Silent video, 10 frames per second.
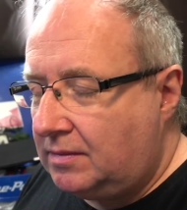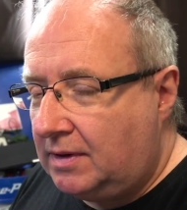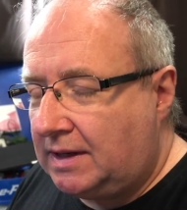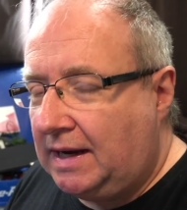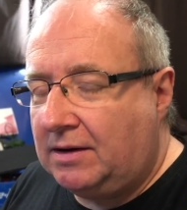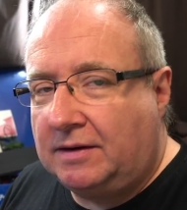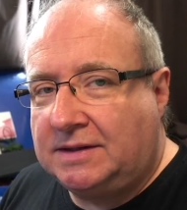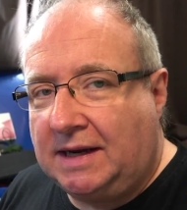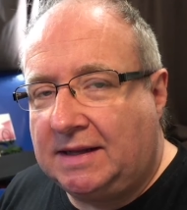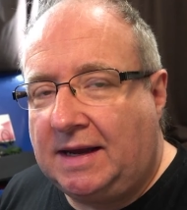again, I
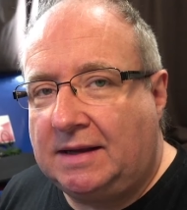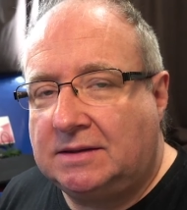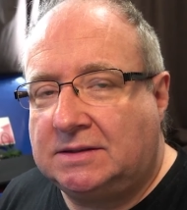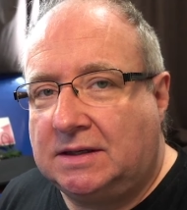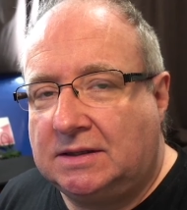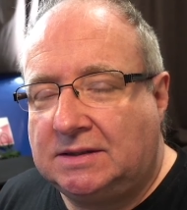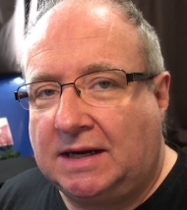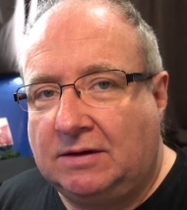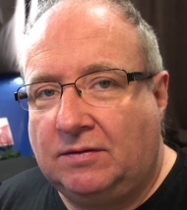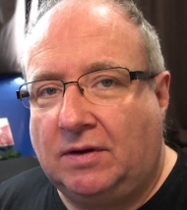
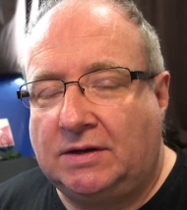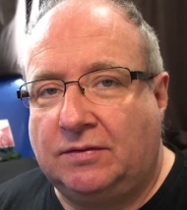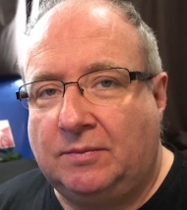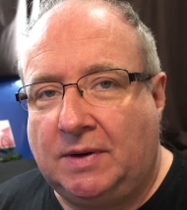take advice from